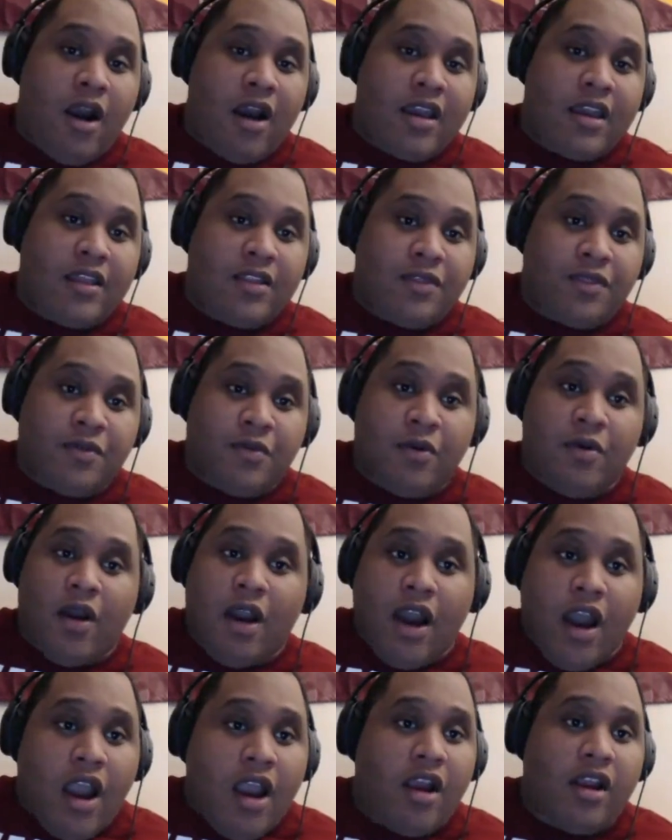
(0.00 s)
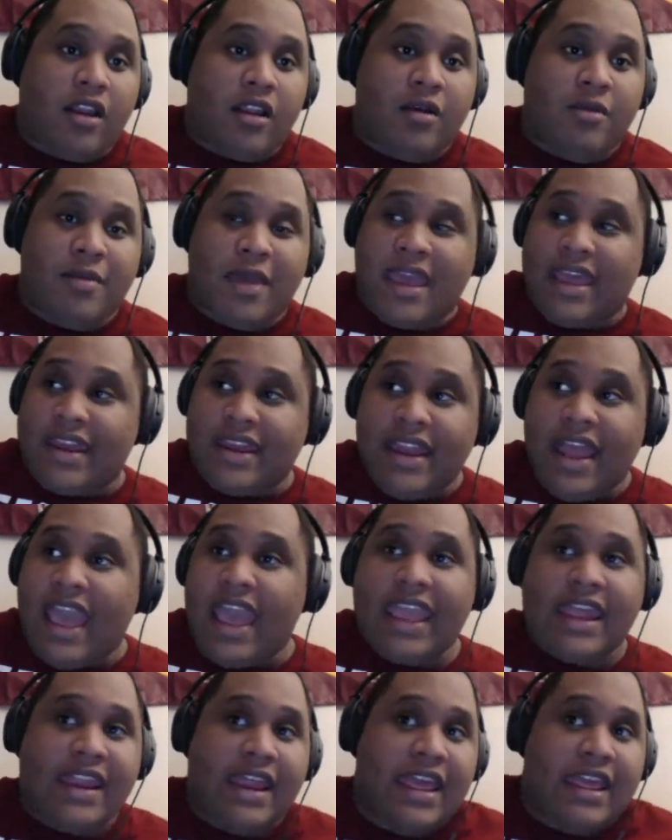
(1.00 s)
walking through Harlem at
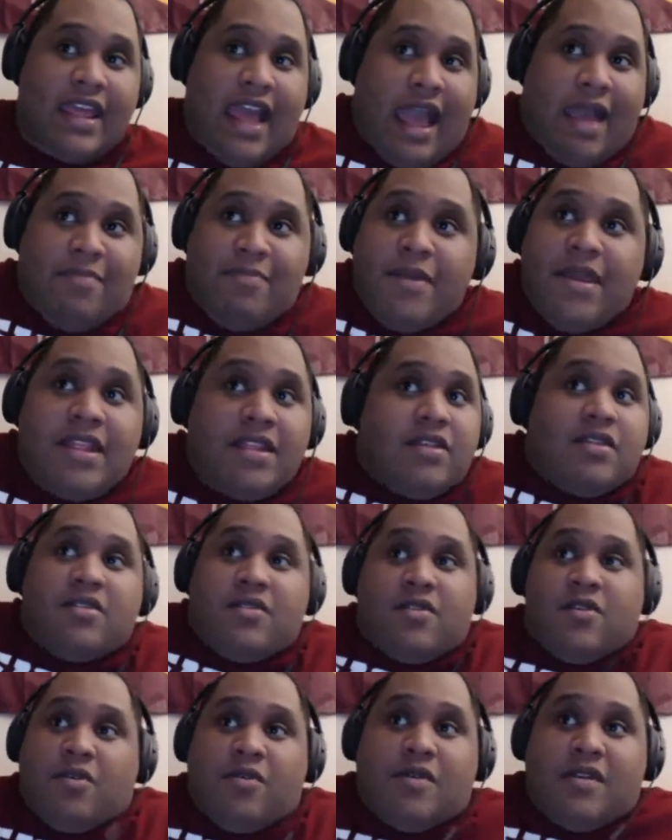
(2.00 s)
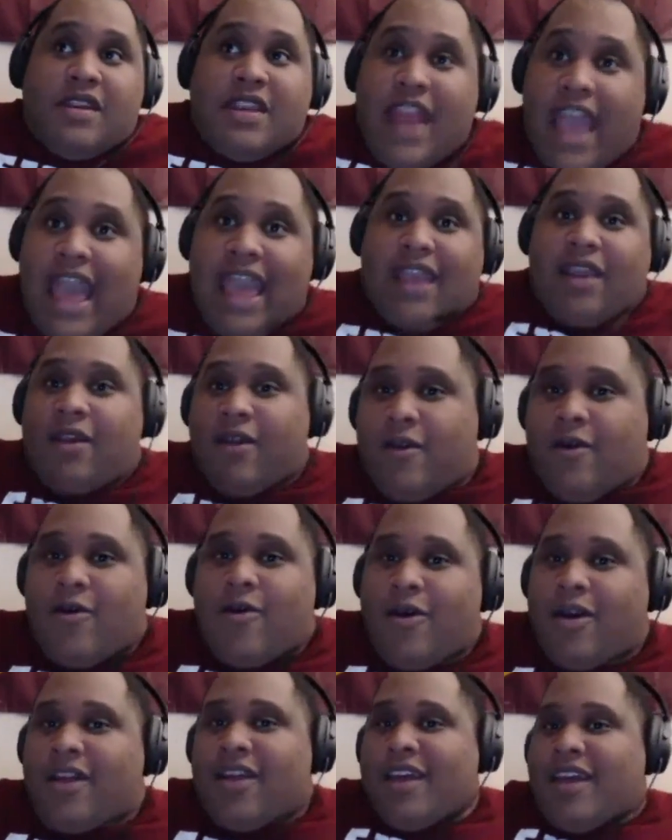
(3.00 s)
night. I mean, you're not
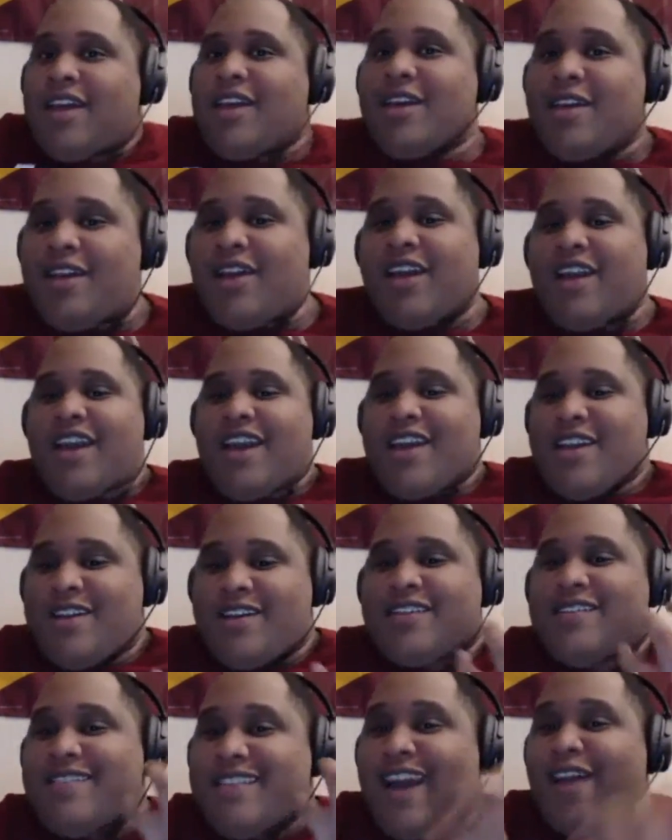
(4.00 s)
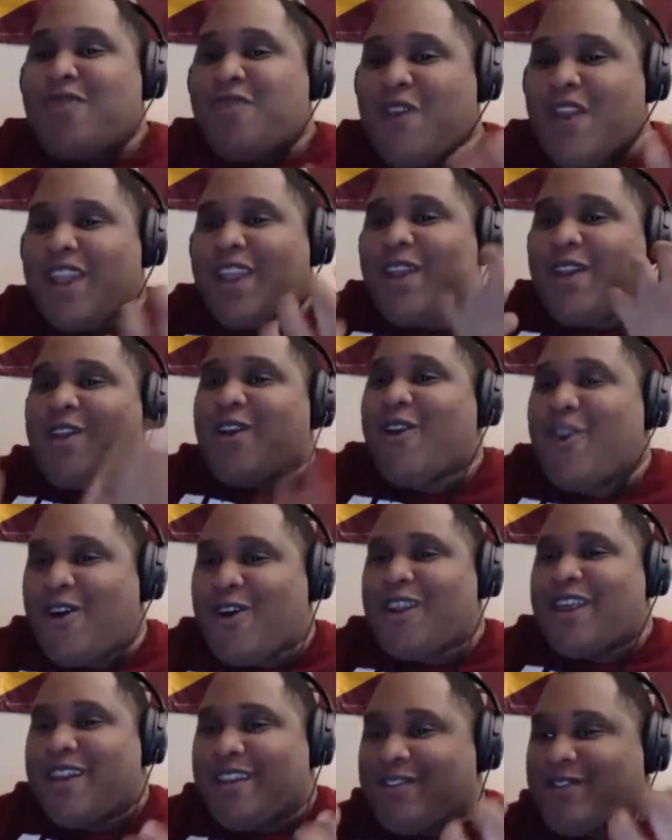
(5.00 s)
going. Nothing
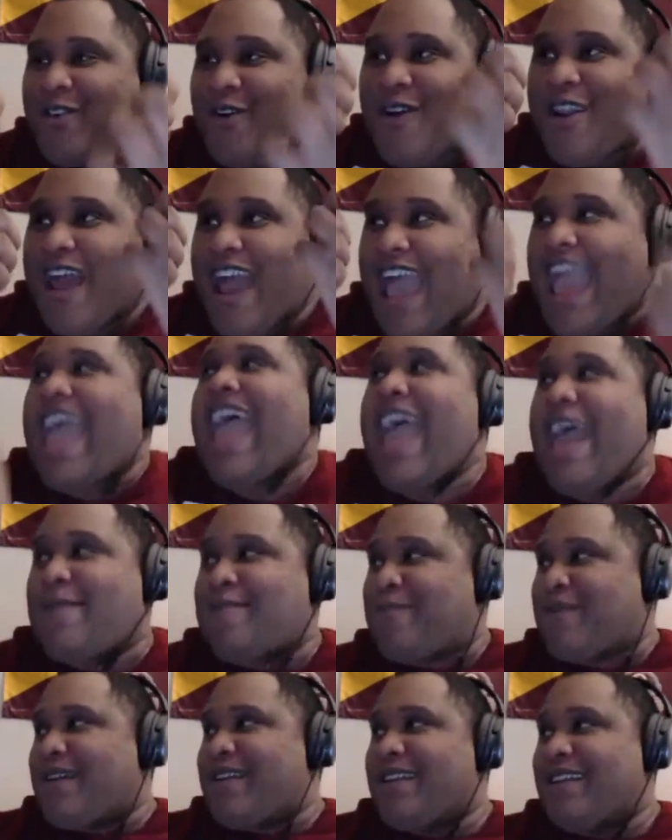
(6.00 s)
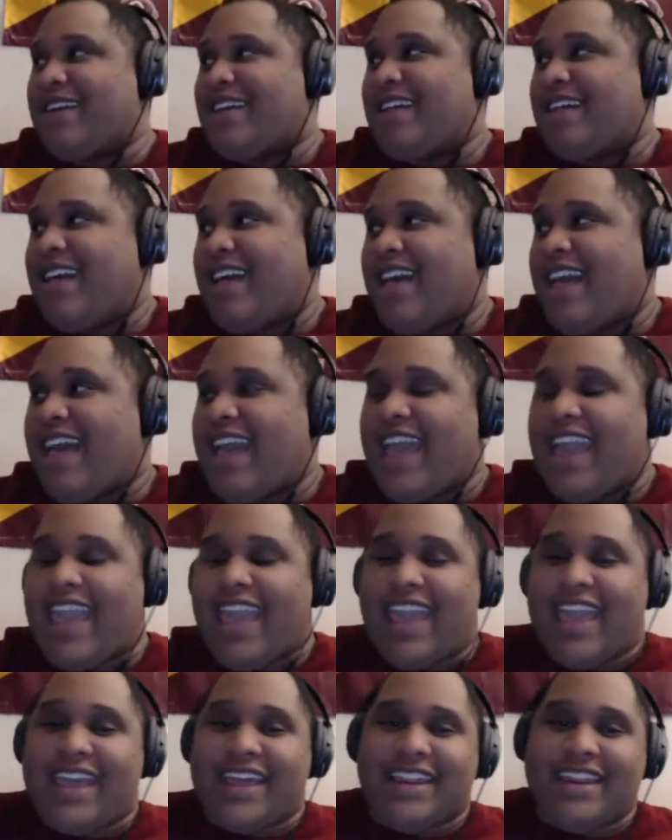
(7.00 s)
good is going to happen.
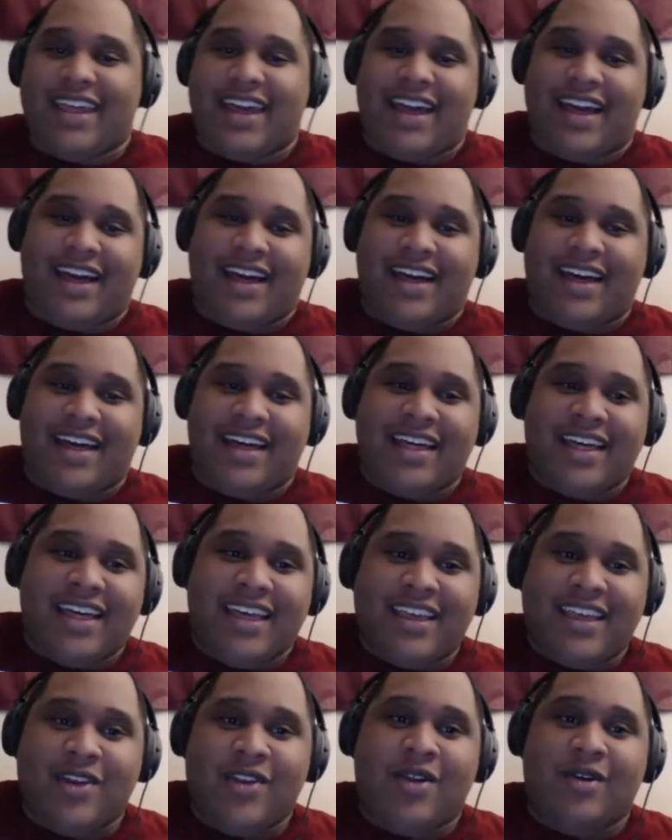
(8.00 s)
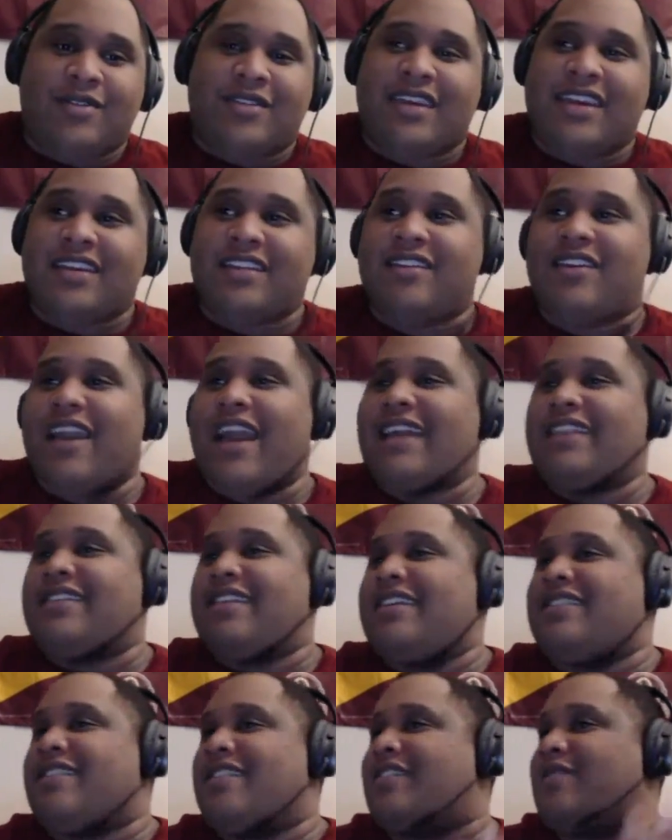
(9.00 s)
And you
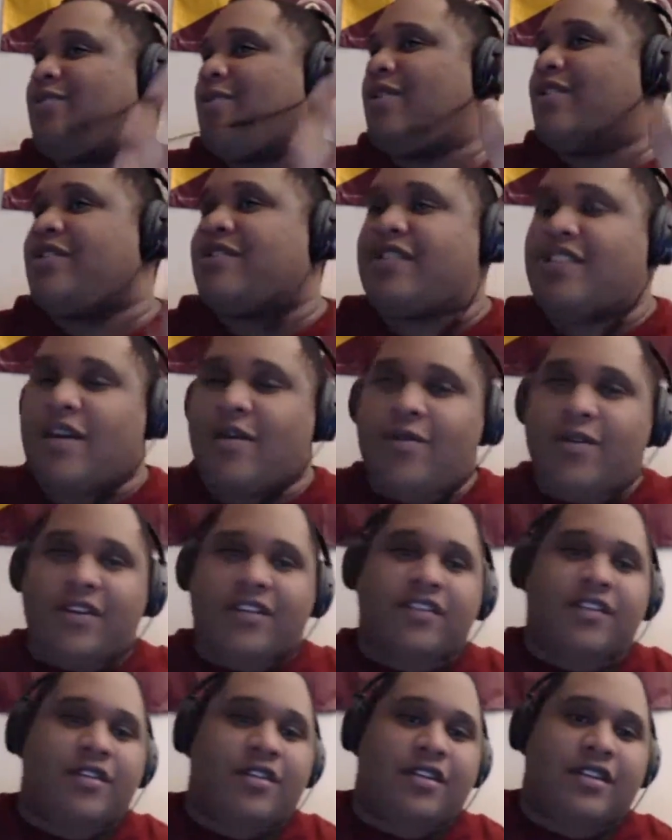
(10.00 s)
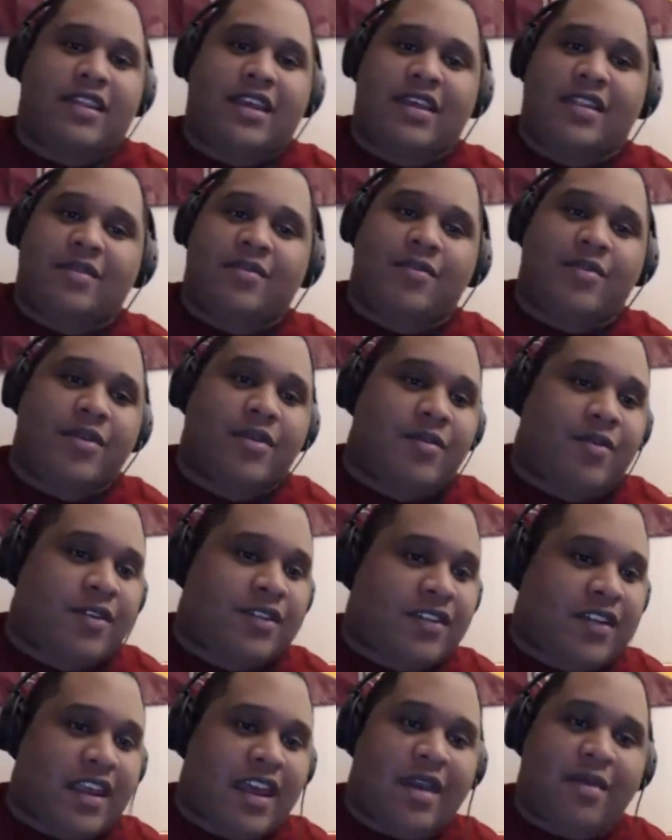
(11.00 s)
got DJ Swearing to say we should have
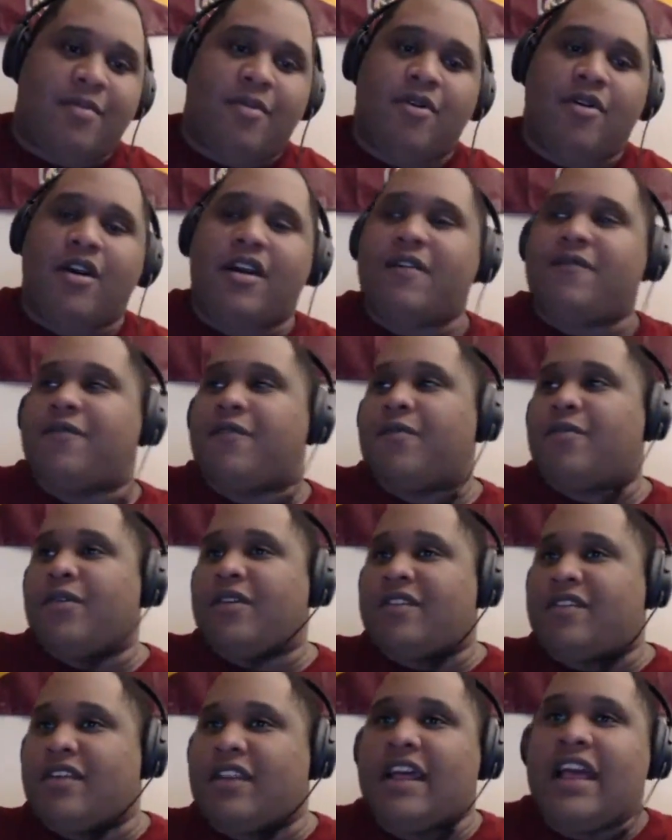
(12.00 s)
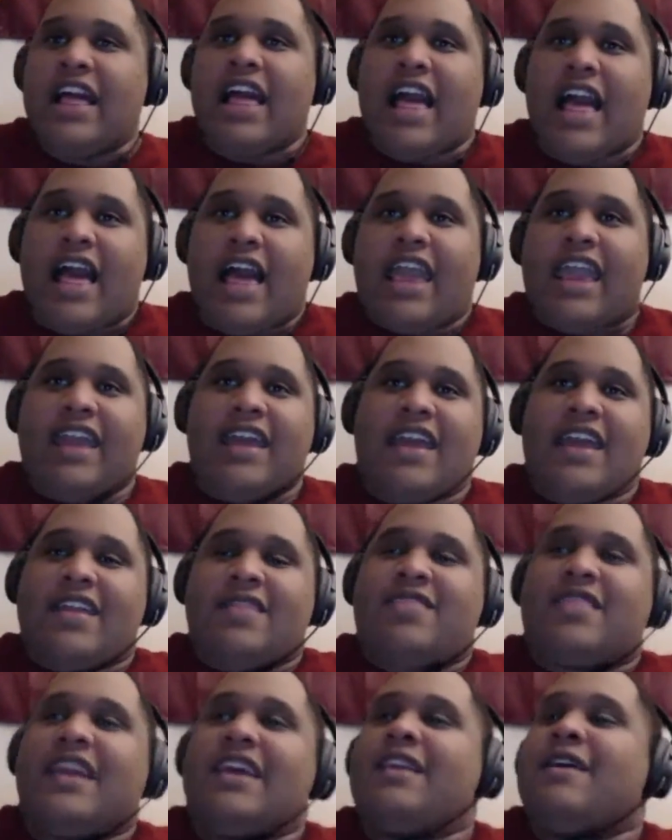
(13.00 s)
had more effort. We should
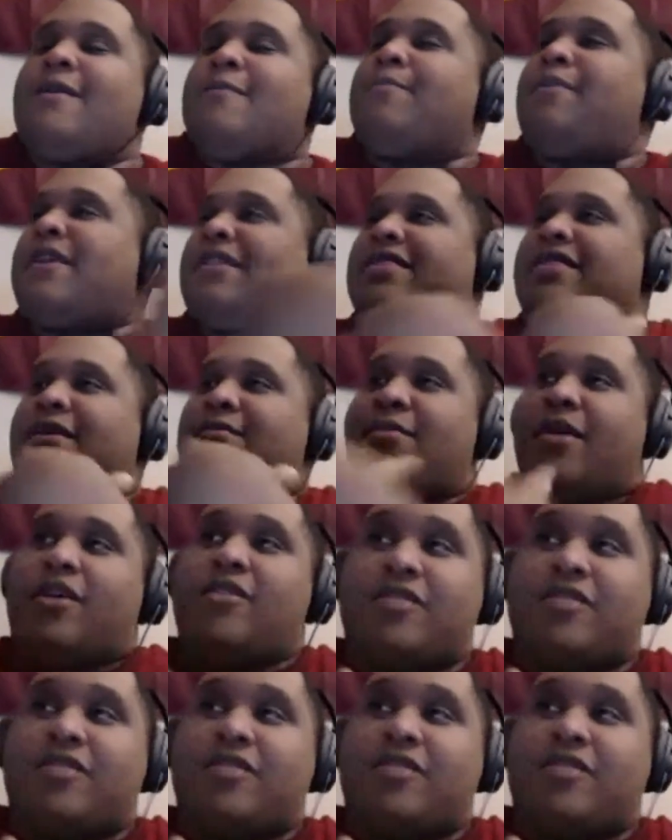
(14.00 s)
and did. But